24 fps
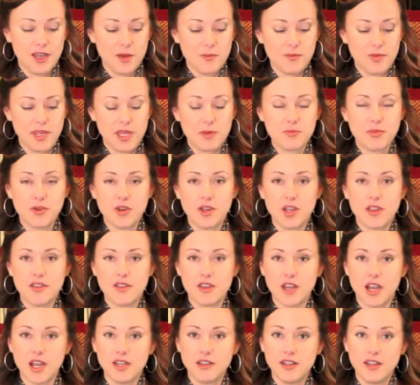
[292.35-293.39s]
People in the
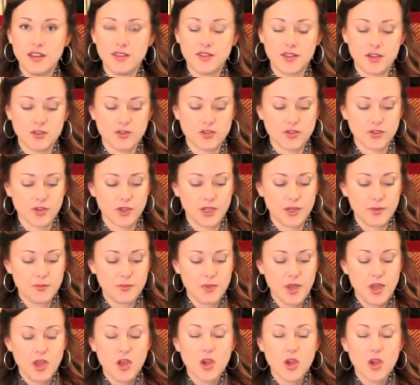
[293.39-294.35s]
19th century